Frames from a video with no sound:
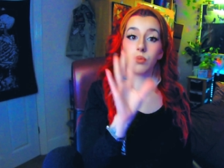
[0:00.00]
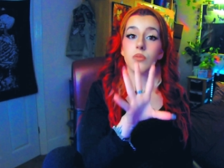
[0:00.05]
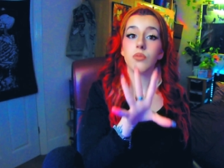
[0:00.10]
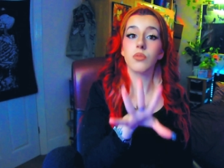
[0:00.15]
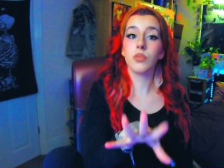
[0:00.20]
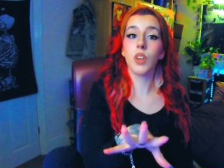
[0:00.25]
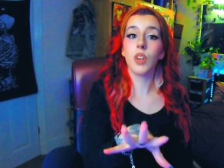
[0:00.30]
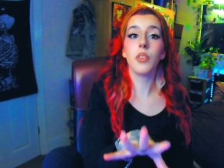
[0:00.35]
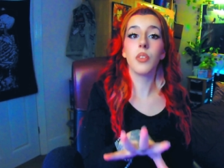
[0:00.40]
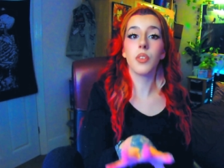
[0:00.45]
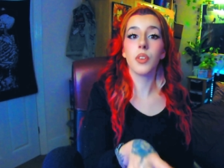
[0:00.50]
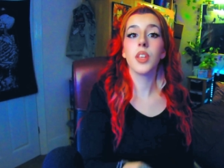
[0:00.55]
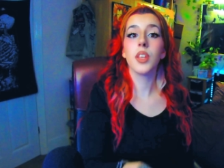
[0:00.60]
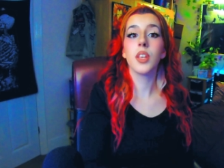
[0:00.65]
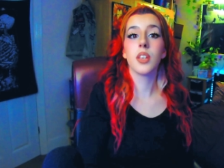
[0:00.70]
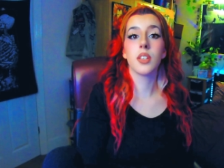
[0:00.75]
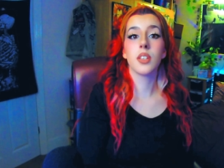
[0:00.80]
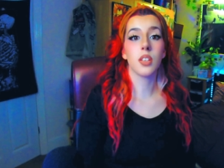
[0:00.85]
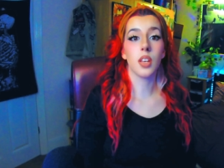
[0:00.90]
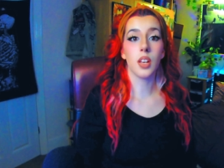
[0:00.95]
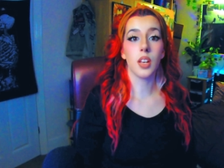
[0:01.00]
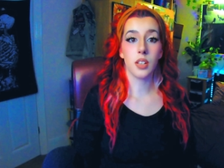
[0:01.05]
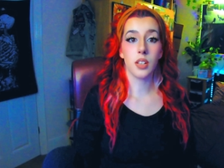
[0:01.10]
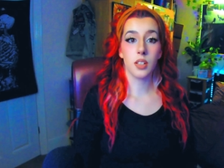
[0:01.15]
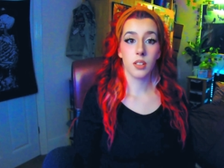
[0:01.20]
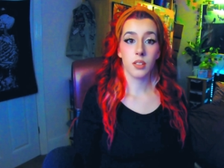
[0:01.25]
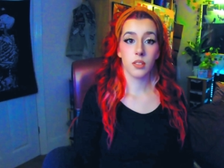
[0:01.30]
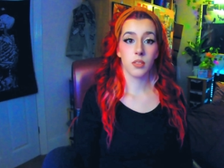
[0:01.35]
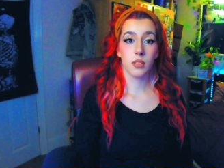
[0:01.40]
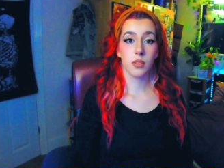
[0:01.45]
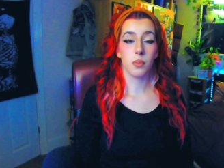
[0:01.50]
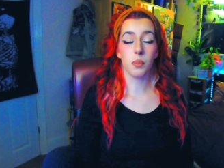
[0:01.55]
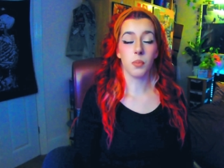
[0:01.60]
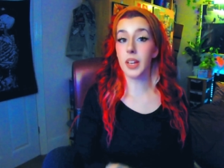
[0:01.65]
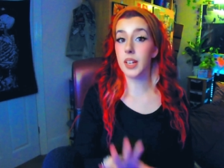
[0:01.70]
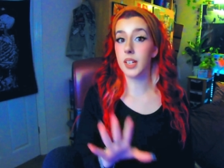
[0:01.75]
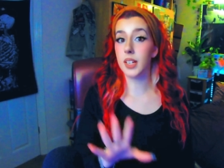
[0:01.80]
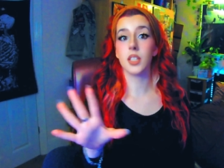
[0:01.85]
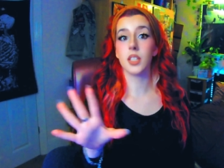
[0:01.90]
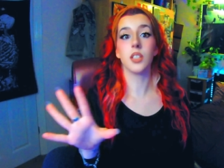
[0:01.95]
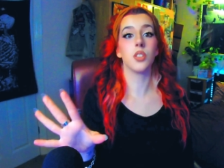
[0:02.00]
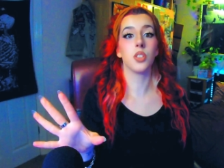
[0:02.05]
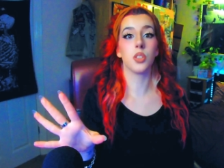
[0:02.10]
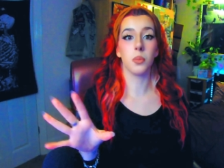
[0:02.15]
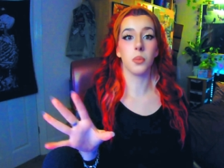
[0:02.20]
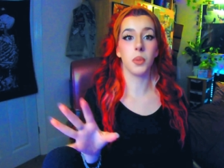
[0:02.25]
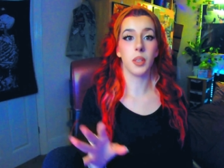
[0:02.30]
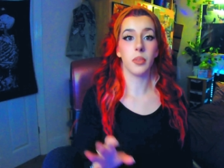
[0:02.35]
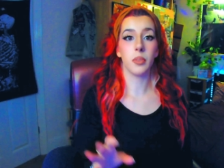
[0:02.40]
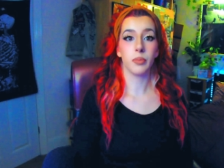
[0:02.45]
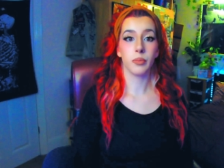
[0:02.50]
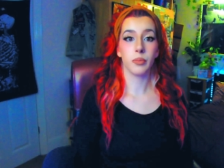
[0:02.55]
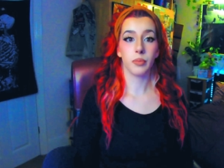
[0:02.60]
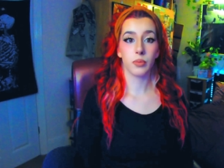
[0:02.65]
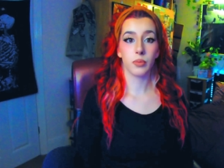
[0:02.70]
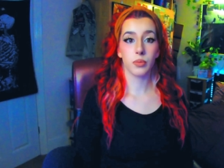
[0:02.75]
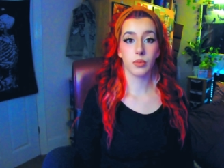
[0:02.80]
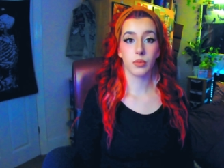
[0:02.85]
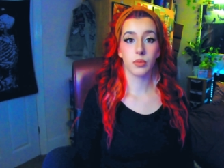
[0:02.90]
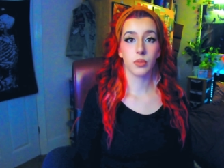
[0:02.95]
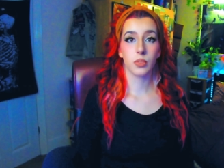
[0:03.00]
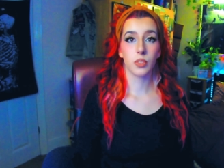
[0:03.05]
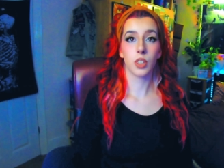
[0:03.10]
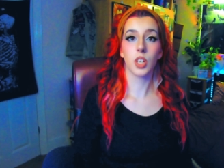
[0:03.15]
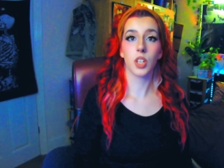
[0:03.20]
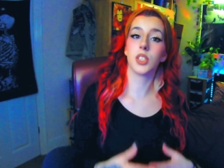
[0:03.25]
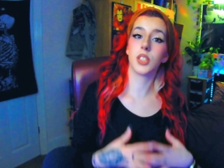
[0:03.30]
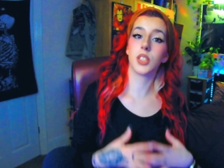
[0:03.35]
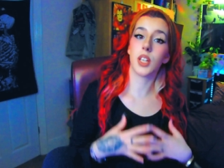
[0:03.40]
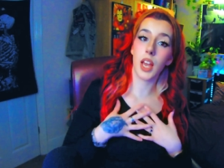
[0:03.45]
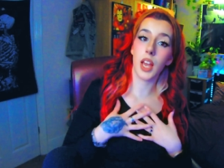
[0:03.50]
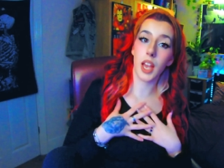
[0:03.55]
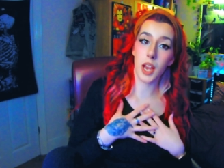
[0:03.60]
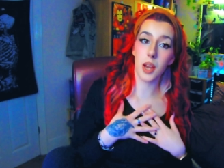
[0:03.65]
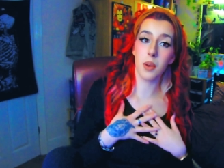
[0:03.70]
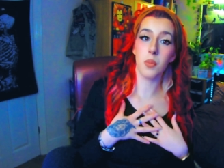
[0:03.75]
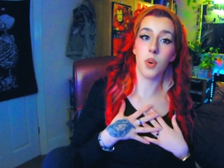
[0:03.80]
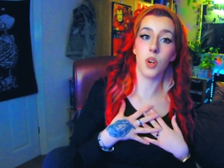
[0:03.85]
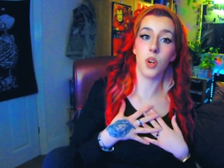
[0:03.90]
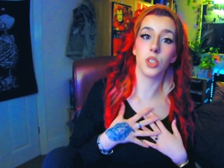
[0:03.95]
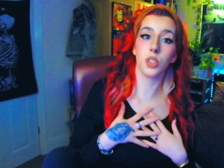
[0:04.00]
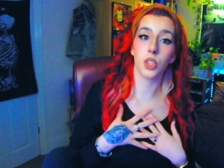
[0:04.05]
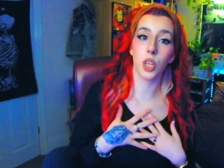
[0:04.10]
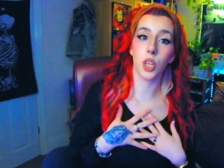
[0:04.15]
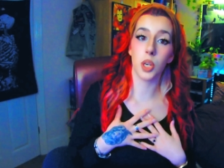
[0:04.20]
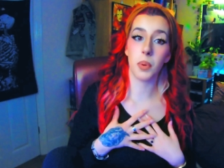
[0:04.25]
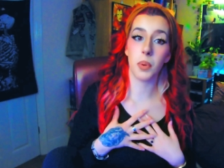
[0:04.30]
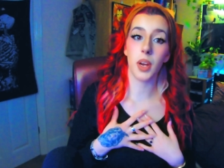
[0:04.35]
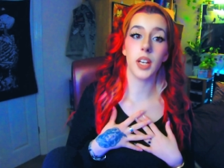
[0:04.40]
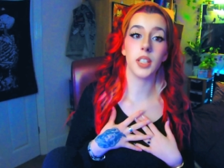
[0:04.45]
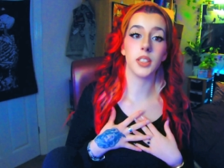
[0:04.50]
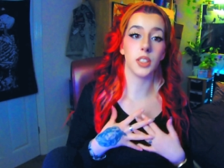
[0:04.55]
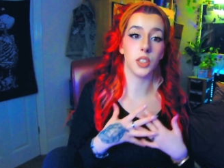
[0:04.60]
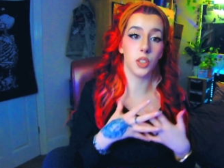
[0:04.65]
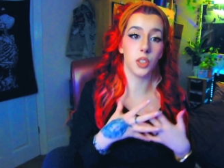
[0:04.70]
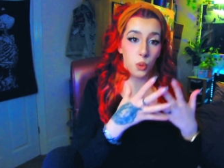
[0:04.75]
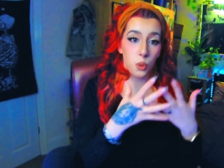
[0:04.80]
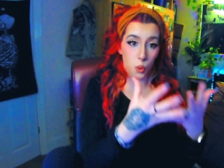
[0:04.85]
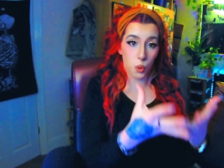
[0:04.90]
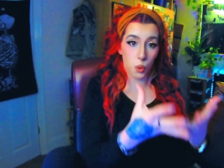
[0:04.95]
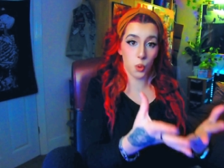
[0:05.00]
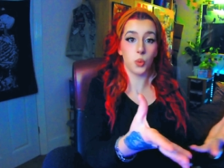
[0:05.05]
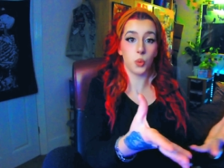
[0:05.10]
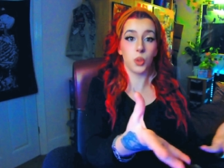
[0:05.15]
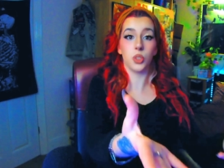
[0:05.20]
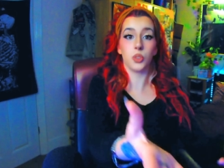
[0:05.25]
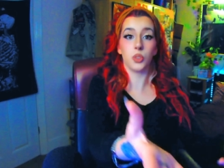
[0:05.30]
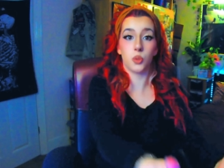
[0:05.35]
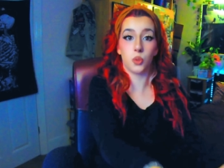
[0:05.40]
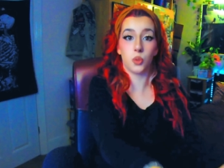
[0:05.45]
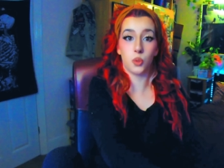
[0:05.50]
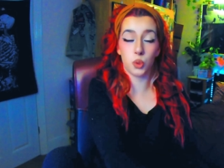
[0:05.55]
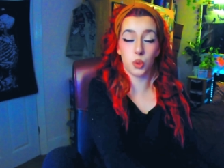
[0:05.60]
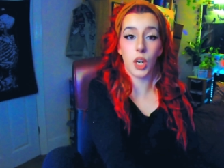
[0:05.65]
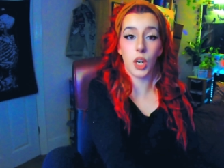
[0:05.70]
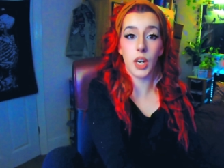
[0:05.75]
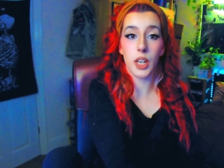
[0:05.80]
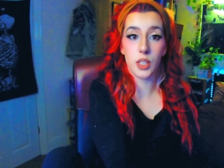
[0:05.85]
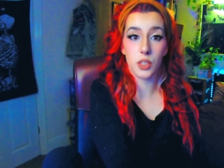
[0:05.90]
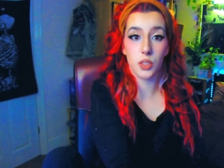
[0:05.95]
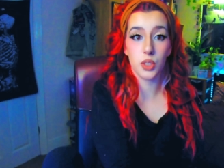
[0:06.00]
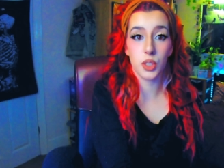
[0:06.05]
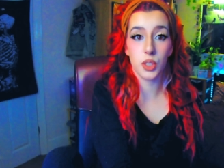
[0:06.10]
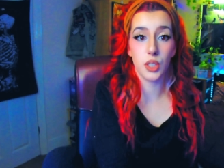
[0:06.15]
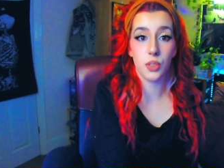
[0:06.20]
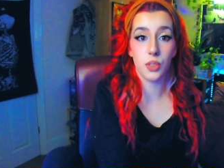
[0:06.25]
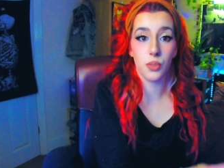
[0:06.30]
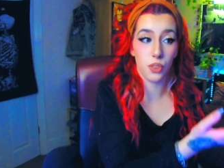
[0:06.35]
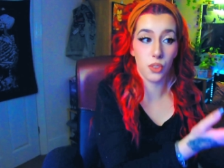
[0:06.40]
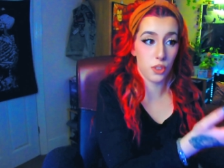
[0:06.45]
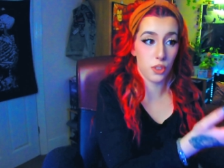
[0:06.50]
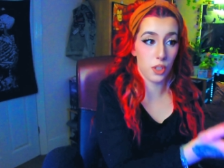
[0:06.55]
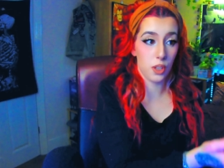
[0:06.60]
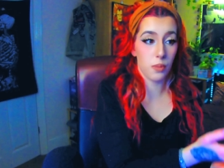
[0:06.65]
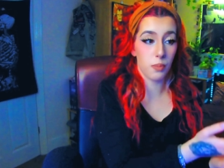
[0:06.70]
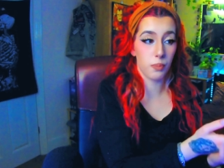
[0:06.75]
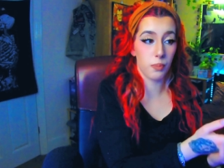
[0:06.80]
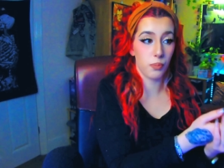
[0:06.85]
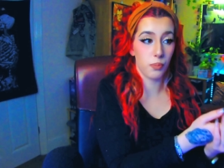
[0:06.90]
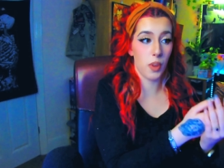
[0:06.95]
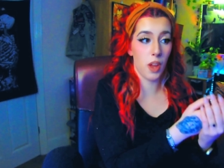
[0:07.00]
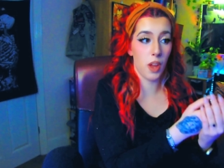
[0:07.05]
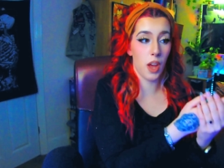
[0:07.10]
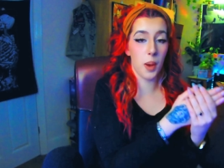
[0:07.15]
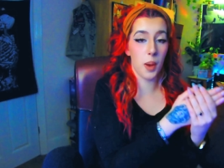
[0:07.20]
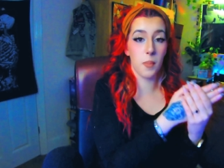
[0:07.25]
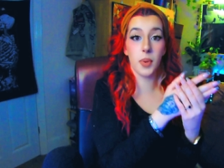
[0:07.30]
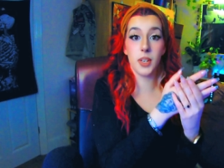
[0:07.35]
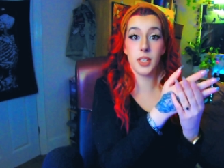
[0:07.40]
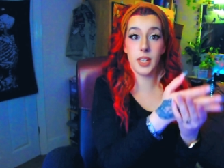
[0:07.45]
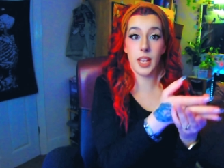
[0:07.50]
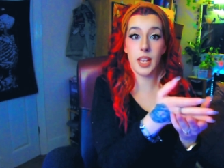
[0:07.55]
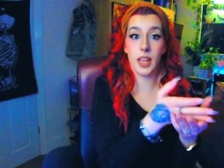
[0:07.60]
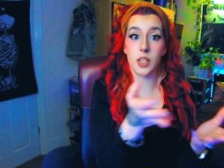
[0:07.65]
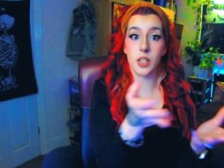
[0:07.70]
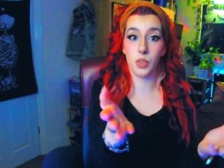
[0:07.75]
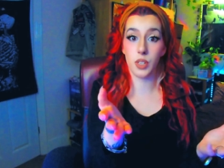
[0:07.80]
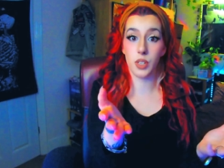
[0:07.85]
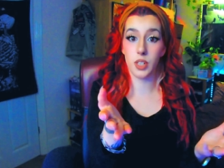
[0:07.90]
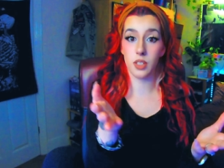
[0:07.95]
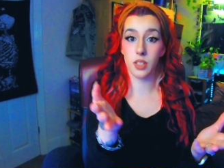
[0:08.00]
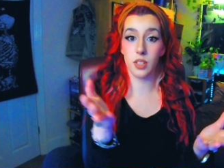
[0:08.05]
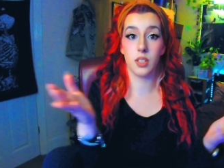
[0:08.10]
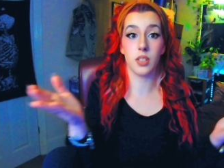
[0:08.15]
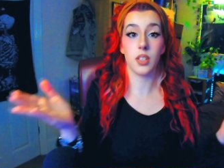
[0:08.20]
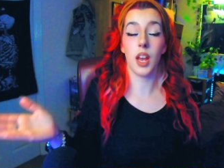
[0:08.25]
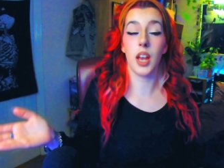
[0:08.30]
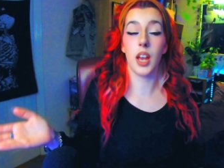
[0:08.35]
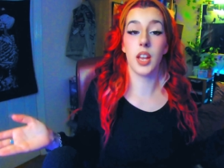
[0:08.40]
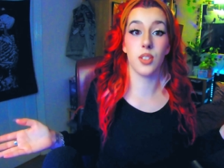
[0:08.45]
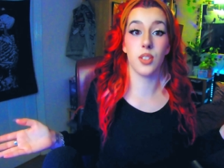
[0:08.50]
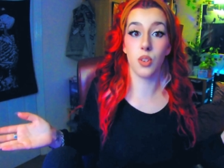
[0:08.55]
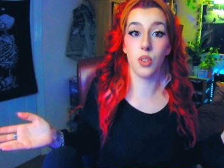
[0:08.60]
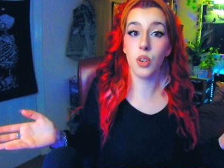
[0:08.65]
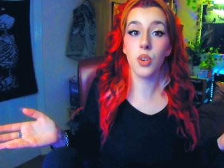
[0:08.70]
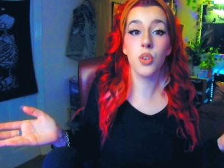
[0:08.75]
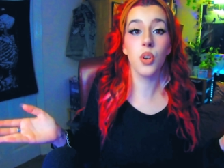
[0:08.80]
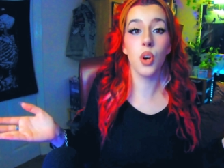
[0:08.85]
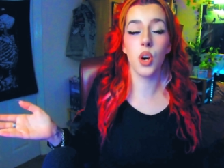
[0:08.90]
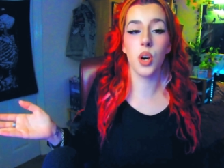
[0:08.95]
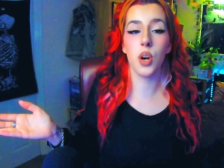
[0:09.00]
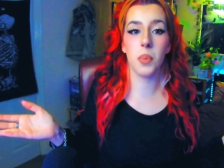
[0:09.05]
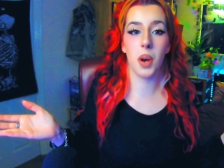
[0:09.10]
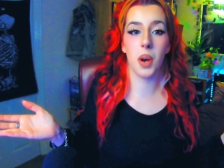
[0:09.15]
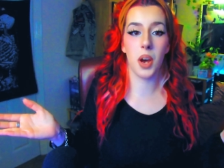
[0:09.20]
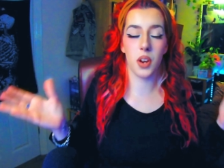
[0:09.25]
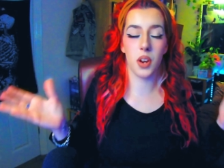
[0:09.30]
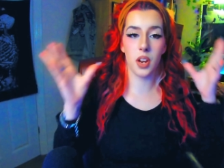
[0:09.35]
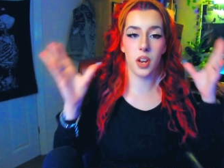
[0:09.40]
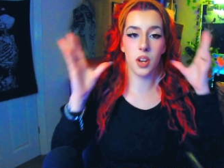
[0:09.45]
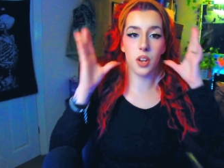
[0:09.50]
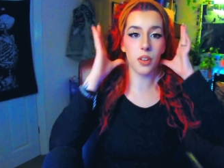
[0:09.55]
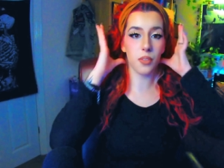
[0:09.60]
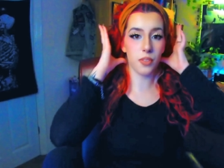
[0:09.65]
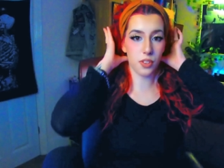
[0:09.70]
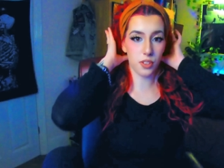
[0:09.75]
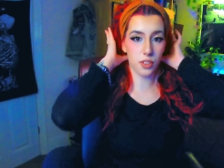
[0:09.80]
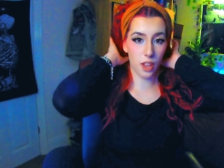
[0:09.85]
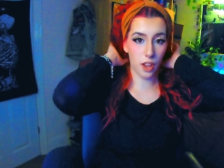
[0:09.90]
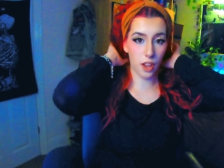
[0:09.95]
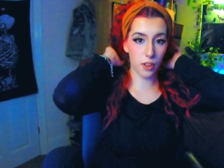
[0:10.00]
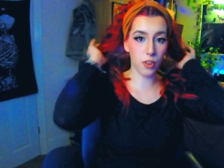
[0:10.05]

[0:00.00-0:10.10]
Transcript: Everything he said makes sense to me. Because I am also a person who will try to give you the uh, mundane reasons. I do not know about any of the stuff.